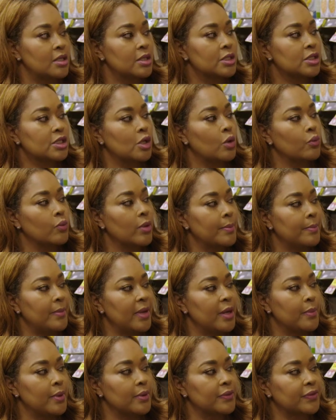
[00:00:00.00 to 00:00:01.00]
So
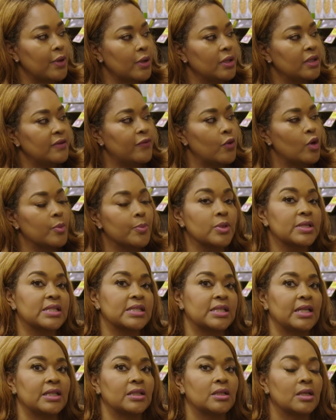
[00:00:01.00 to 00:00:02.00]
remember,
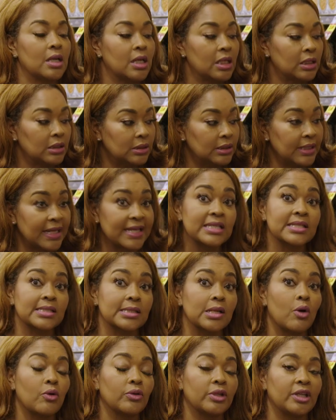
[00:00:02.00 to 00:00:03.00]
34% less
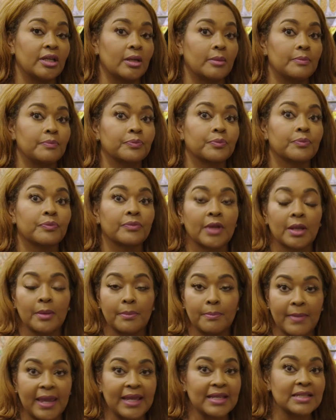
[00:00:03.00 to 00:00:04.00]
sodium
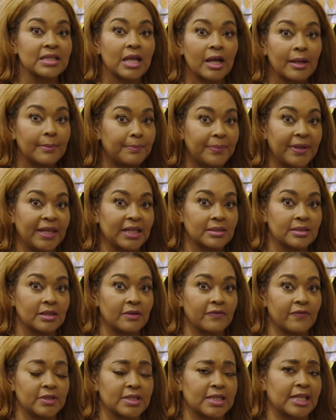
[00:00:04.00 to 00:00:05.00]
makes a big
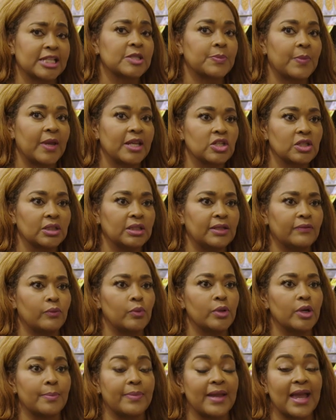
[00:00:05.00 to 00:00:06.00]
difference, especially if
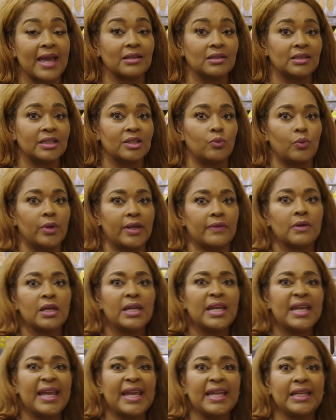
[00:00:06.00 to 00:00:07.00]
we're battling with
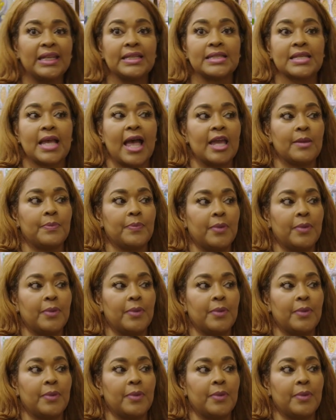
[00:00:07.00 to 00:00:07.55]
any type